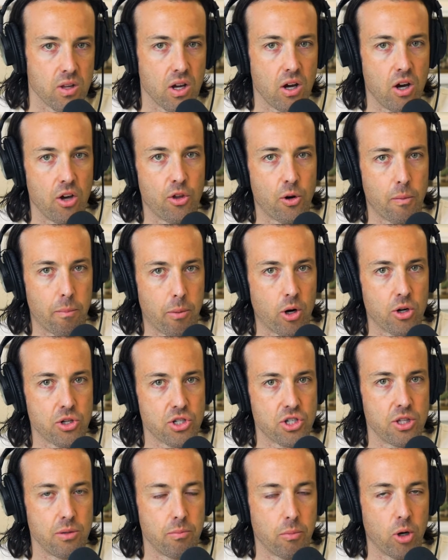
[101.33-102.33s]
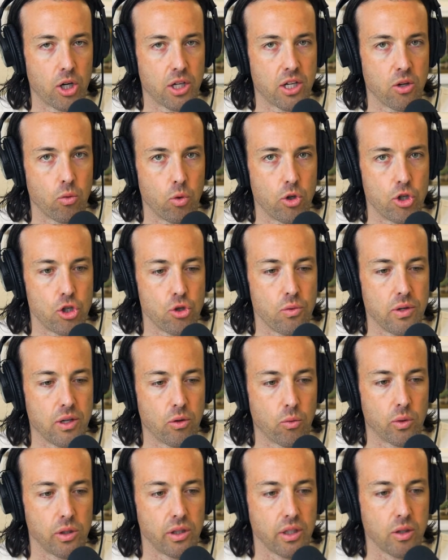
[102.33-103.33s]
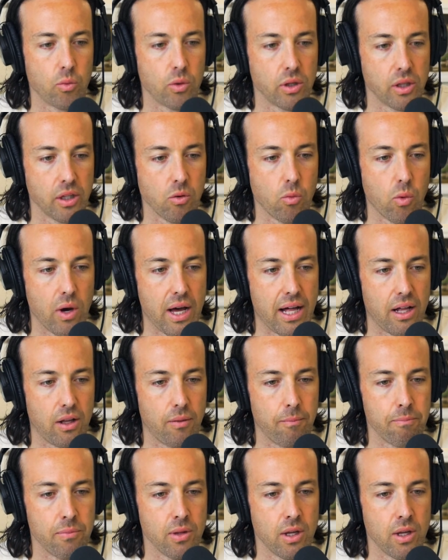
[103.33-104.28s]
other parts of the market were doing really, really well.